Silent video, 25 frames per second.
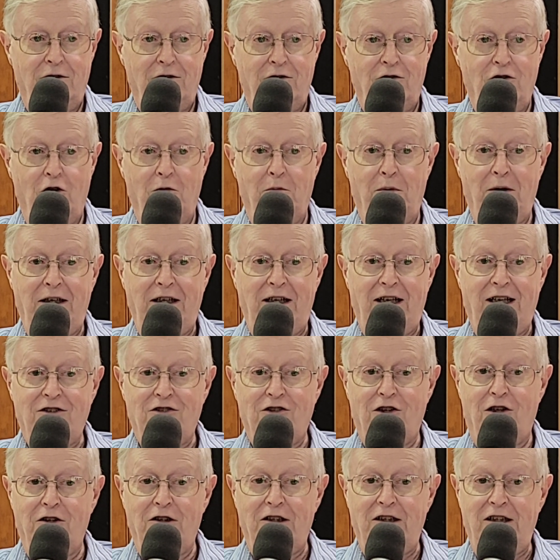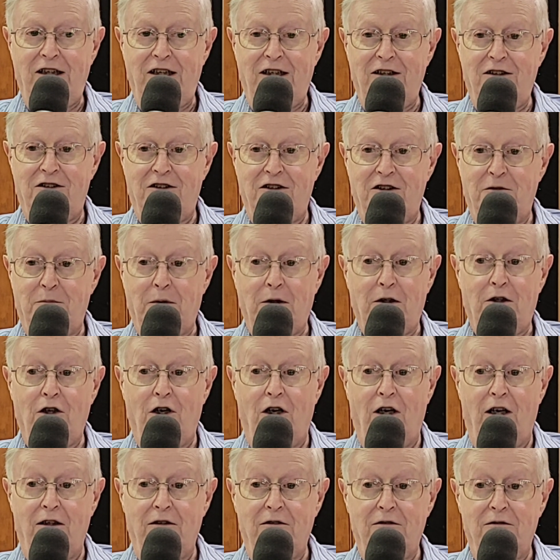Nobody has all the answers but
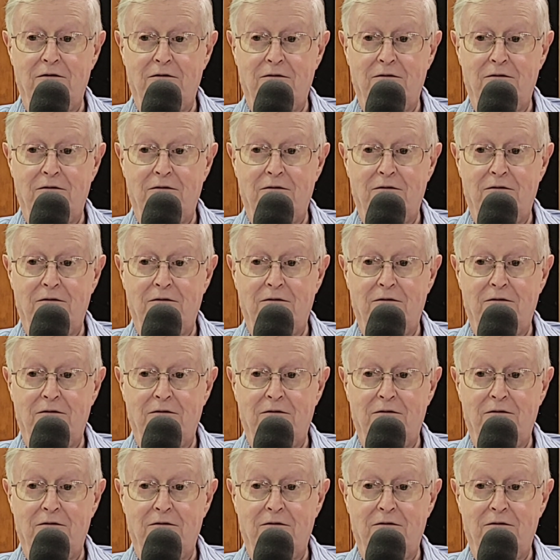God.